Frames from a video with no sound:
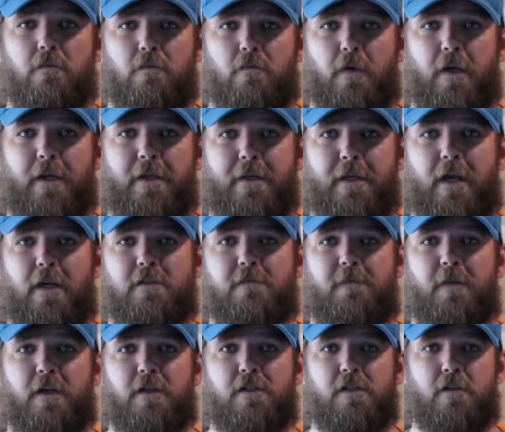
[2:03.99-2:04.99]
way to catch
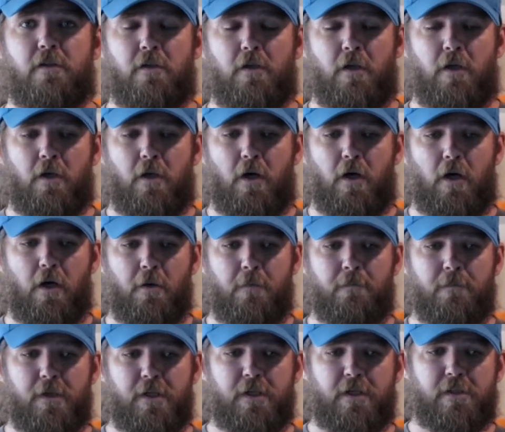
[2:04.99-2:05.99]
fish.
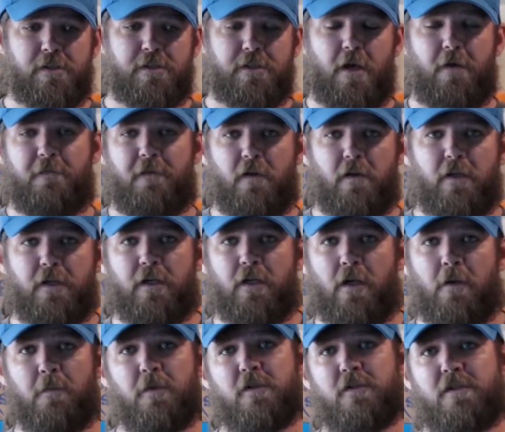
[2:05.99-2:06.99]
It is definitely a
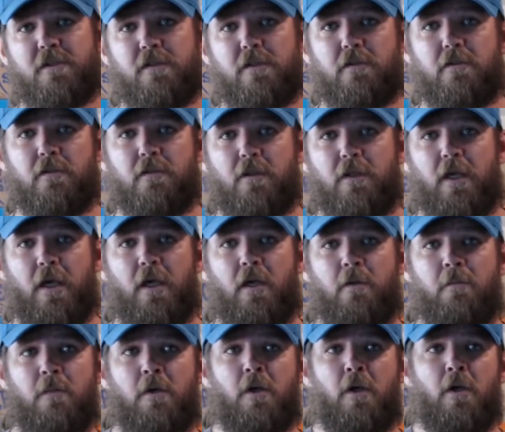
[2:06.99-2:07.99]
numbers
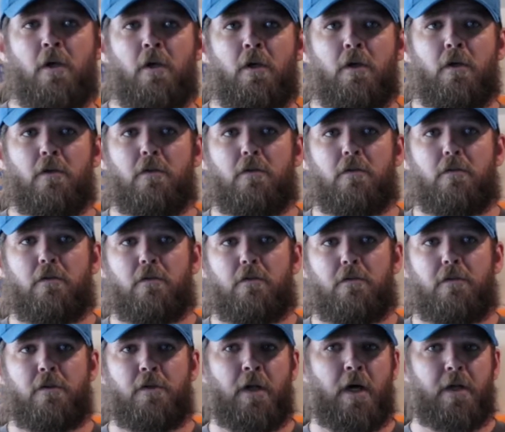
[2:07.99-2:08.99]
game.
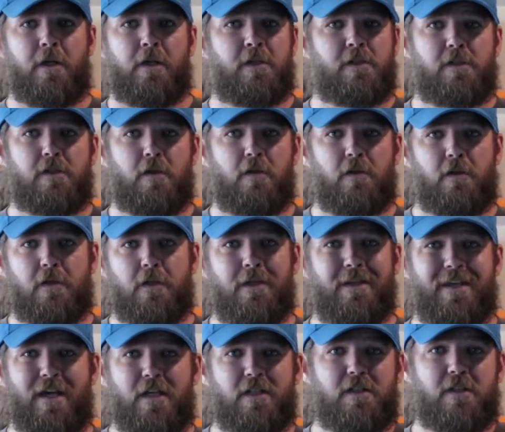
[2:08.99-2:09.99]
You're not necessarily going
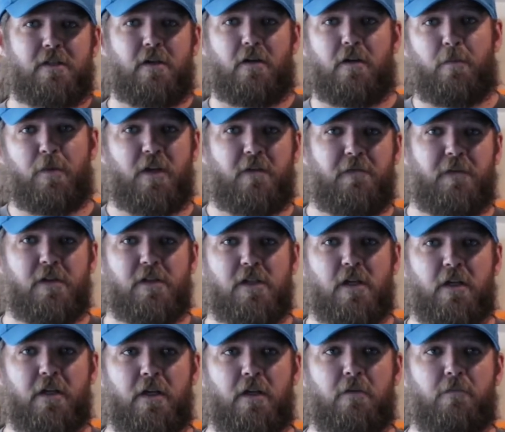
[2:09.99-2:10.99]
to catch a ton of big fish
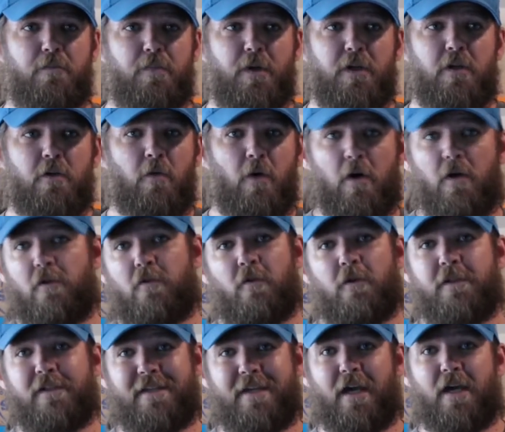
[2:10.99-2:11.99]
on it, but you are
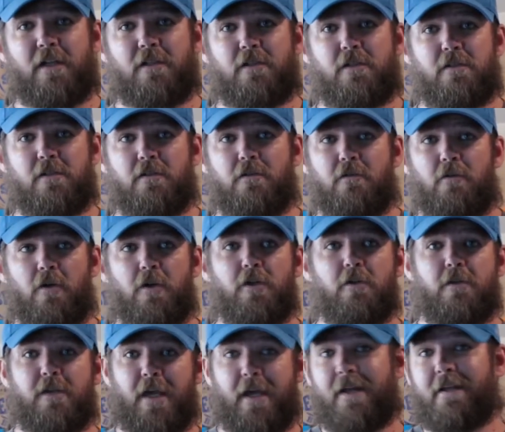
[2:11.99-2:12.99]
going to catch, or you
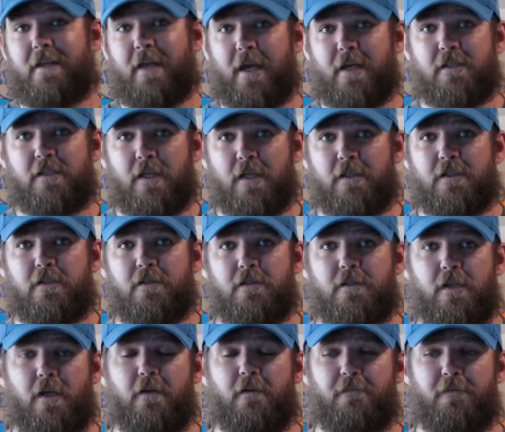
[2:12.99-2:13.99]
can catch a
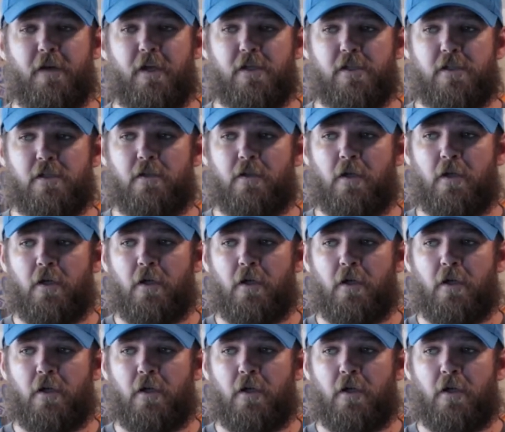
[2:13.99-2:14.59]
ton of fish.